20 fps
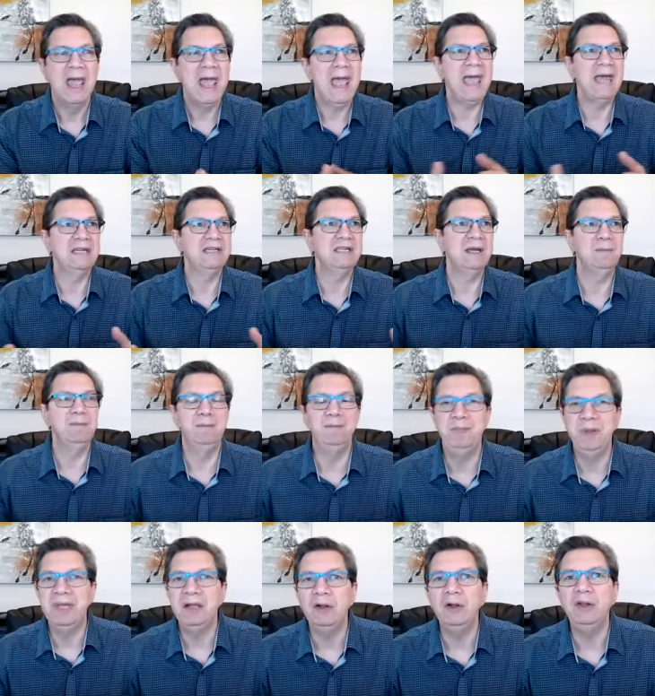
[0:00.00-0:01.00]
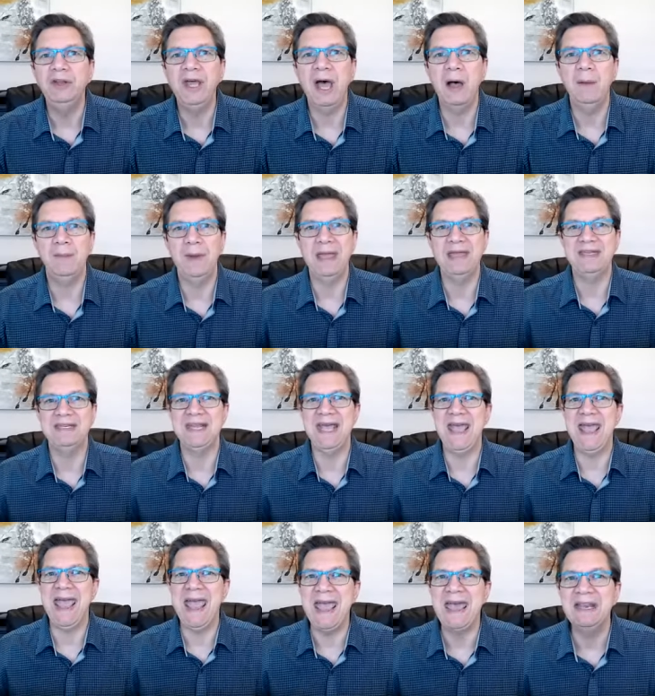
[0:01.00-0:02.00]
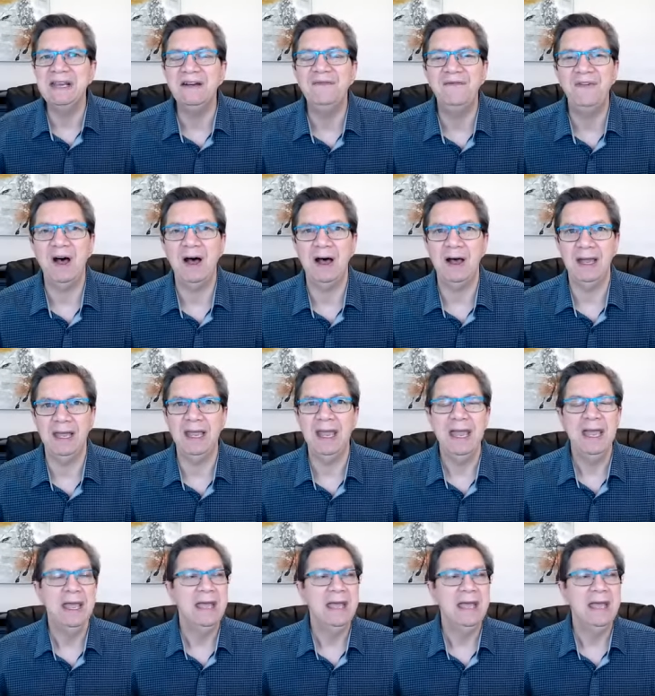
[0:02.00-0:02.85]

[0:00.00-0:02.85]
and to build up and to edify.